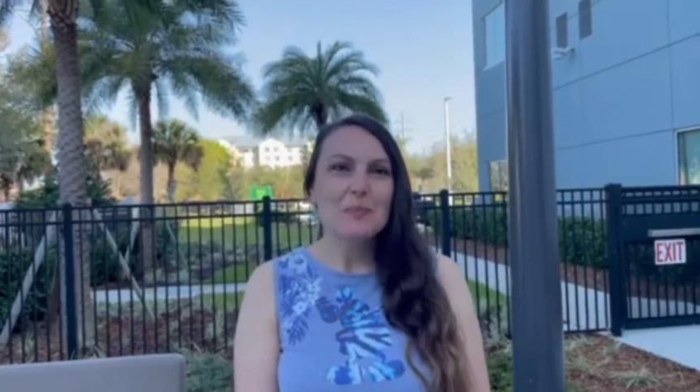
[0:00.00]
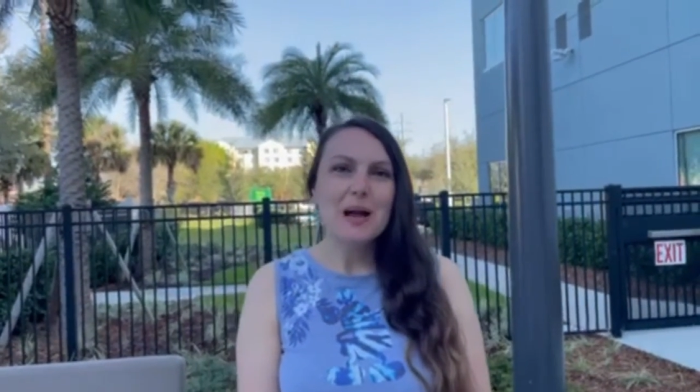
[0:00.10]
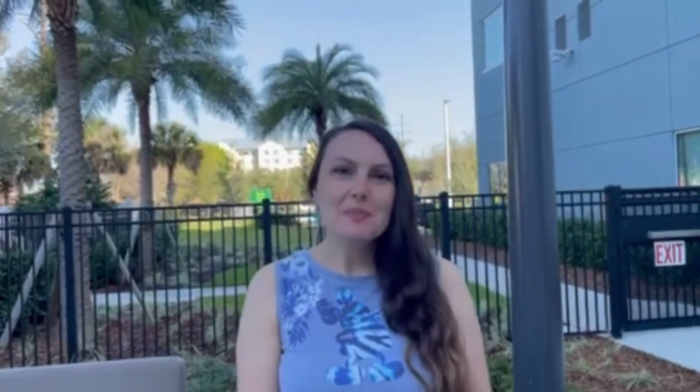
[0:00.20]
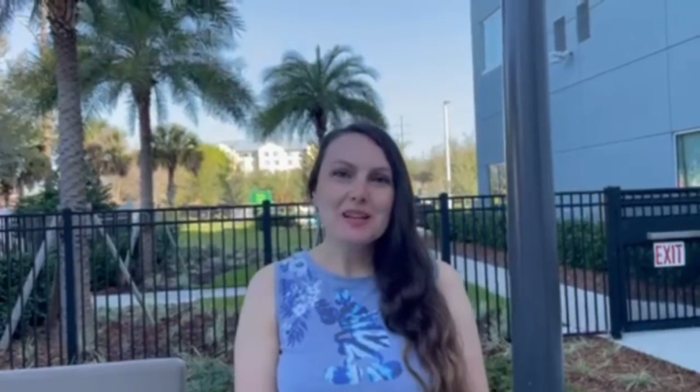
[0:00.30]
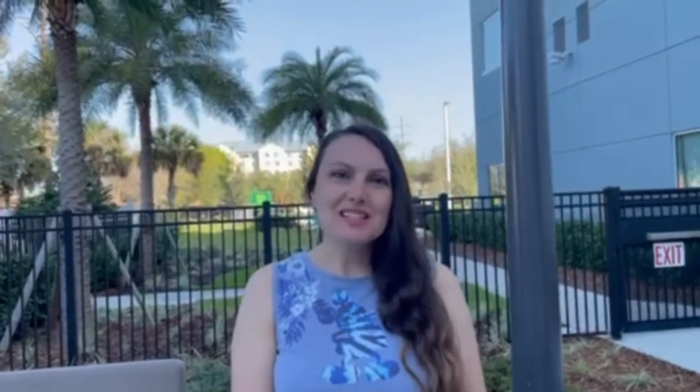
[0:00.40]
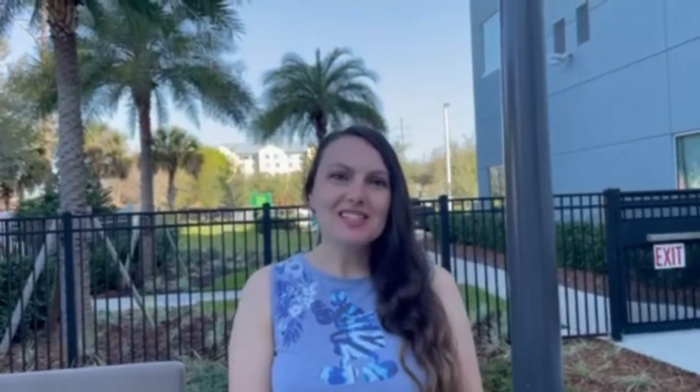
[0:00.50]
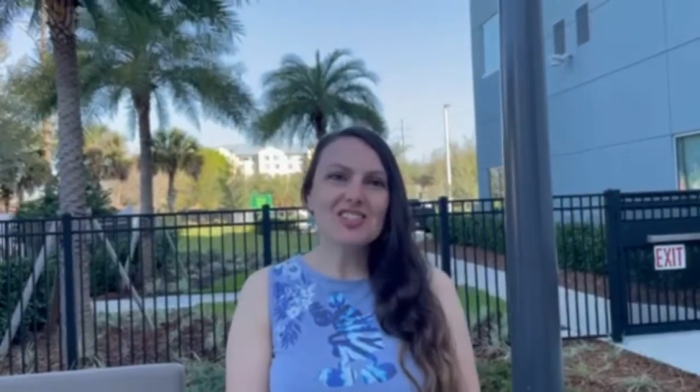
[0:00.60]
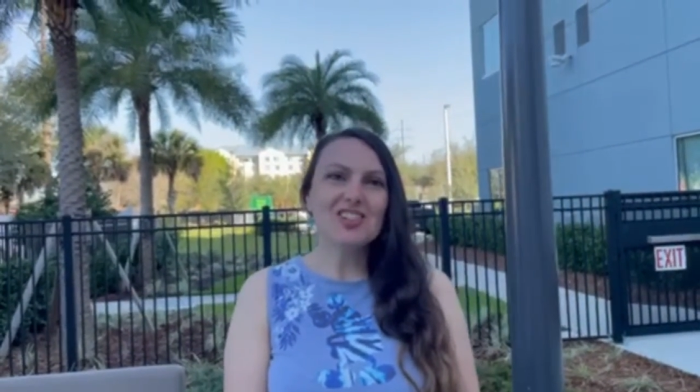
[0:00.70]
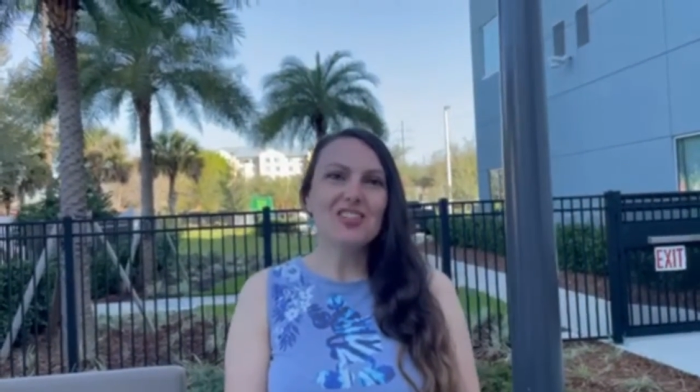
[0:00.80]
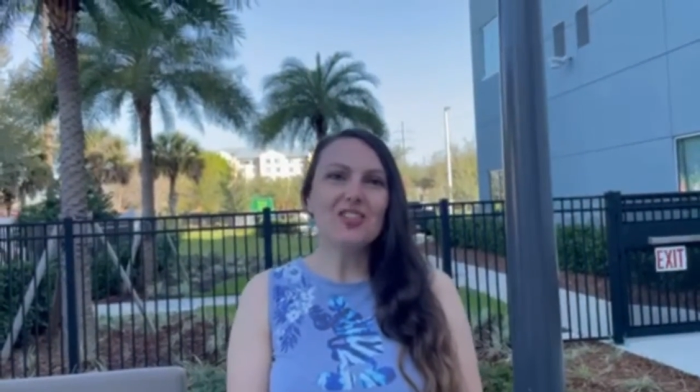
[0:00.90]
My
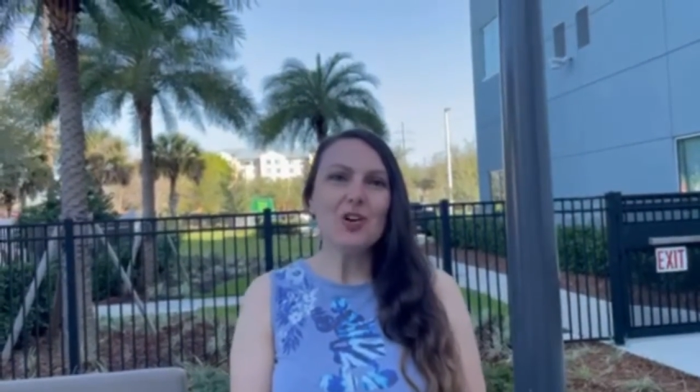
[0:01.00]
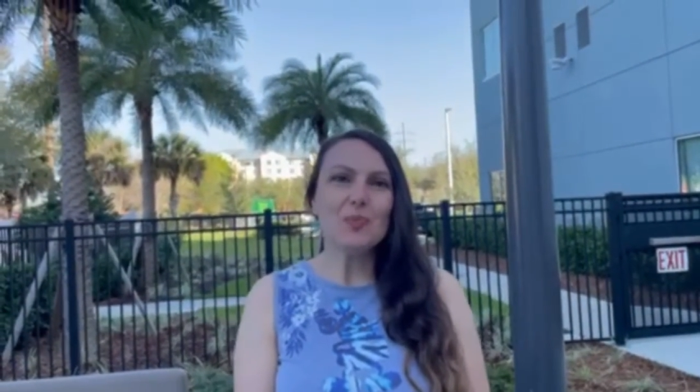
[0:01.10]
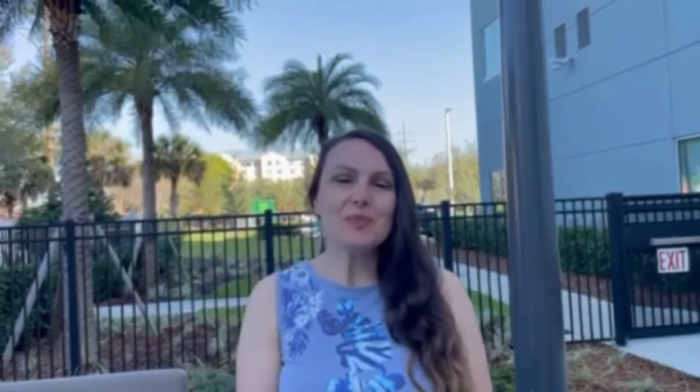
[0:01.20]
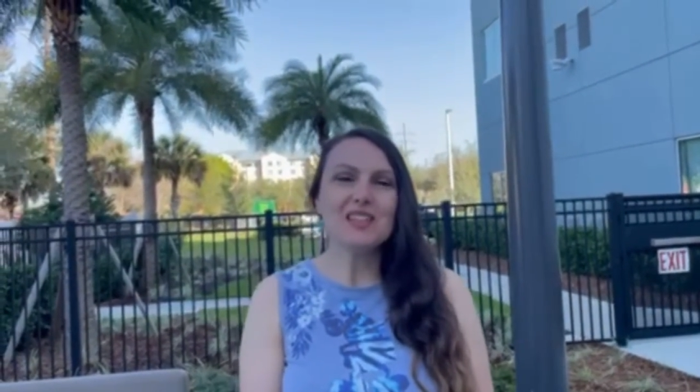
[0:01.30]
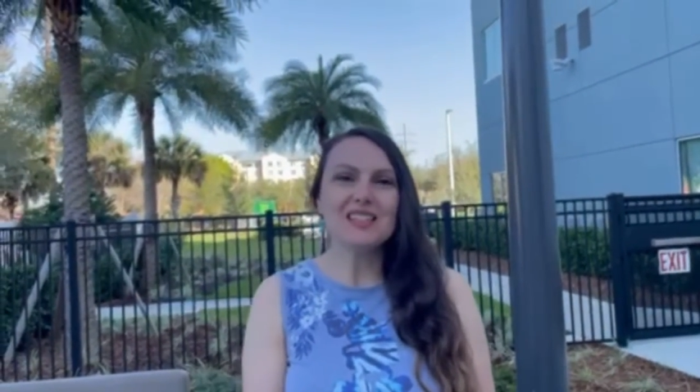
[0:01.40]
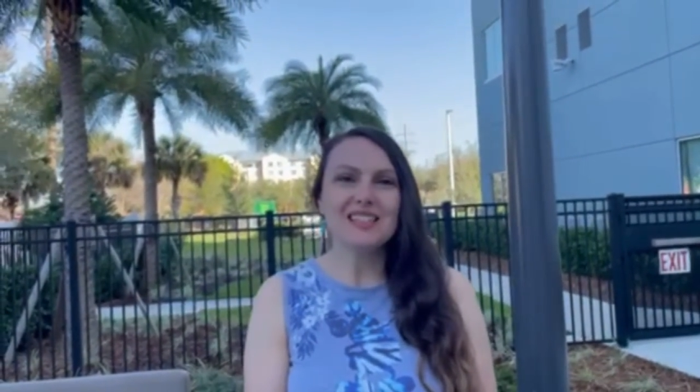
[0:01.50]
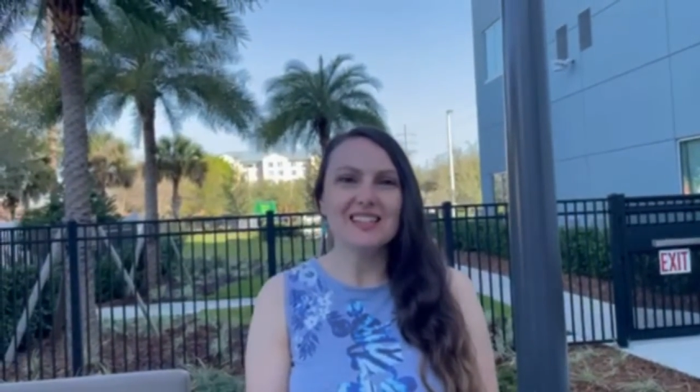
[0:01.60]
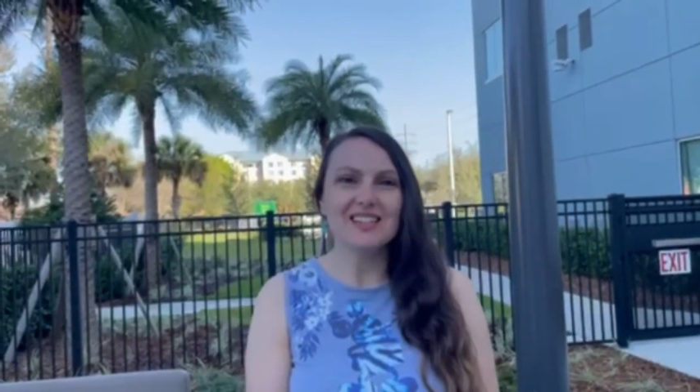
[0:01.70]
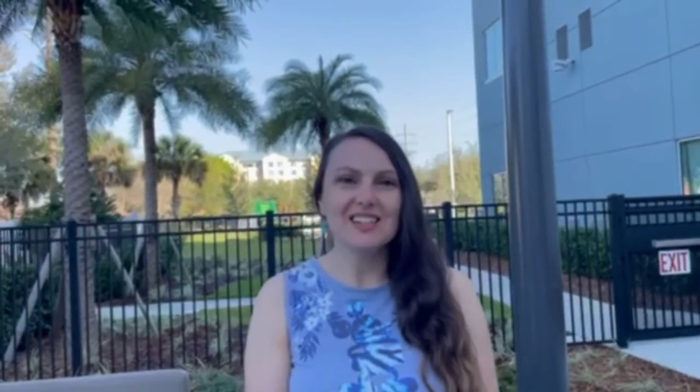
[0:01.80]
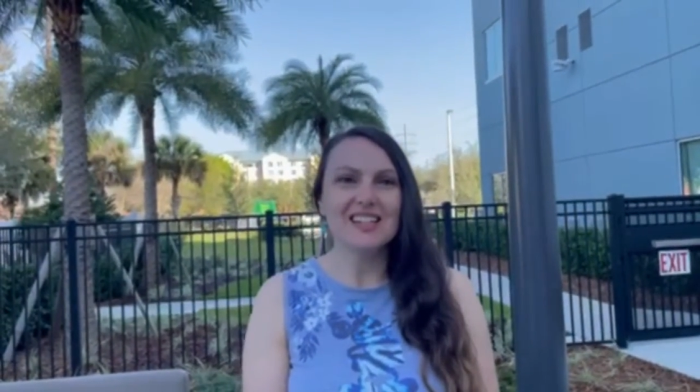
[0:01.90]
message of hope this
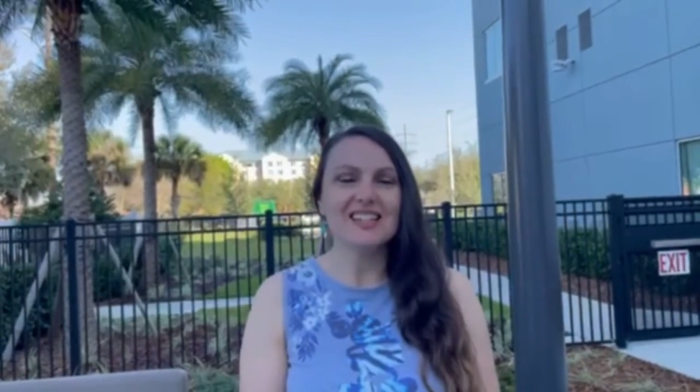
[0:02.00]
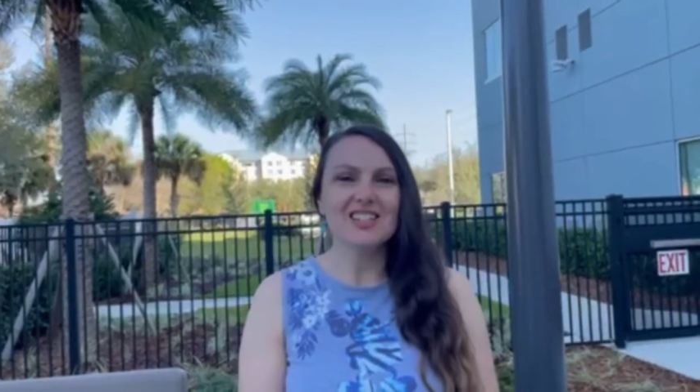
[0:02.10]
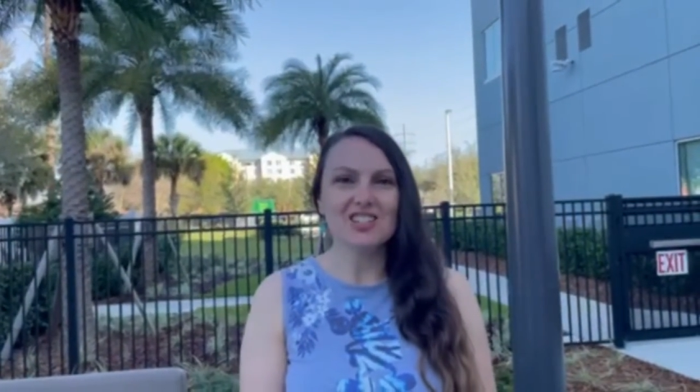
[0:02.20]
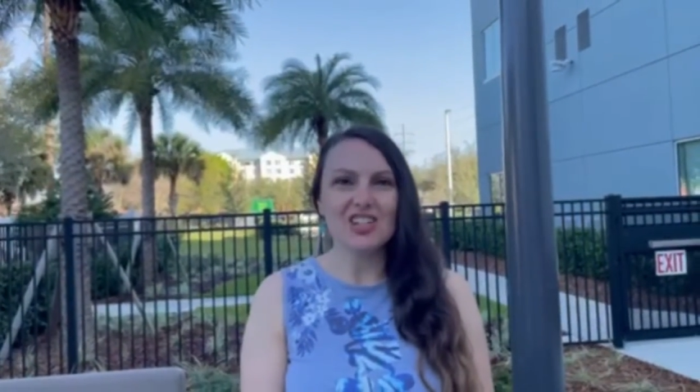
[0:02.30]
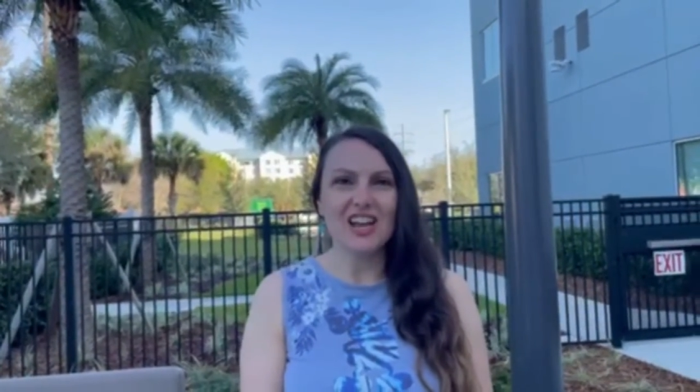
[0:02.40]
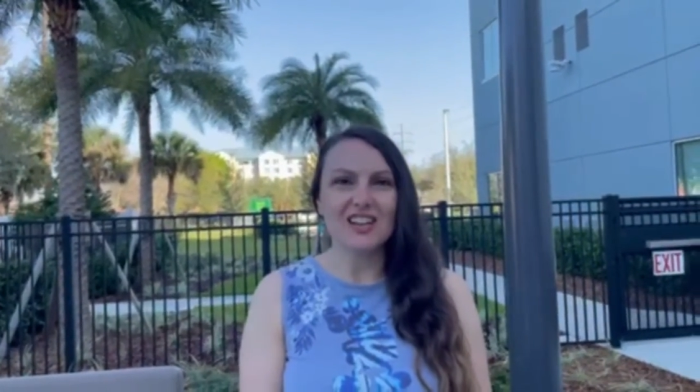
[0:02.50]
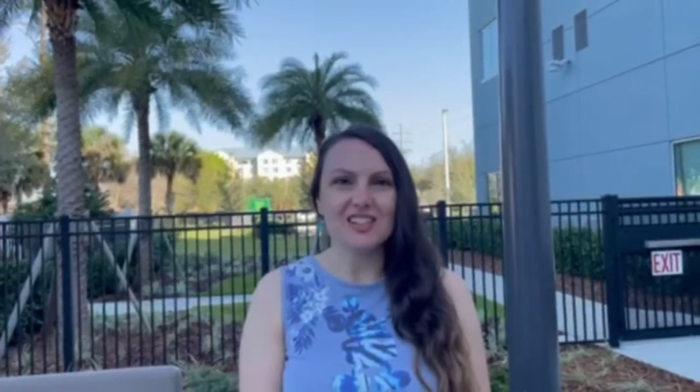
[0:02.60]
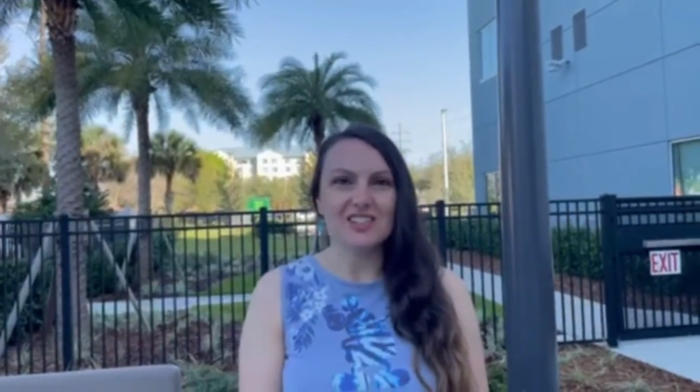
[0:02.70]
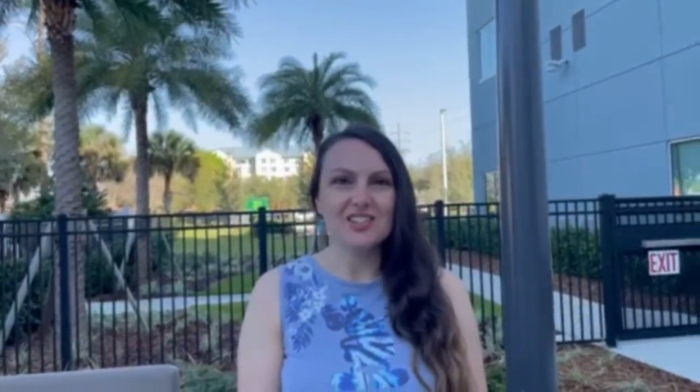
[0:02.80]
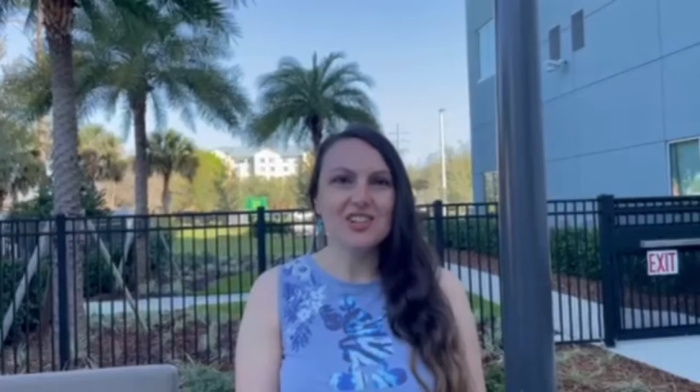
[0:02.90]
year is a
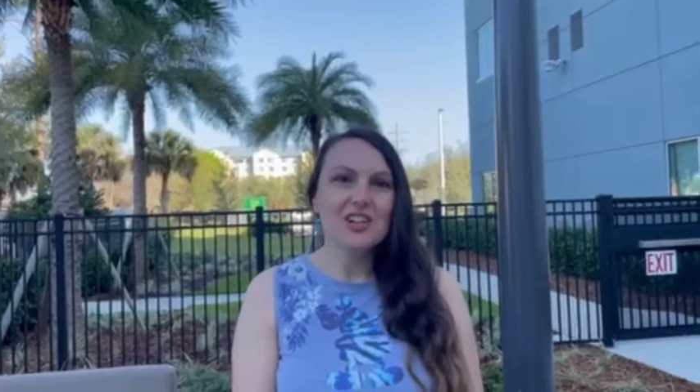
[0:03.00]
challenge.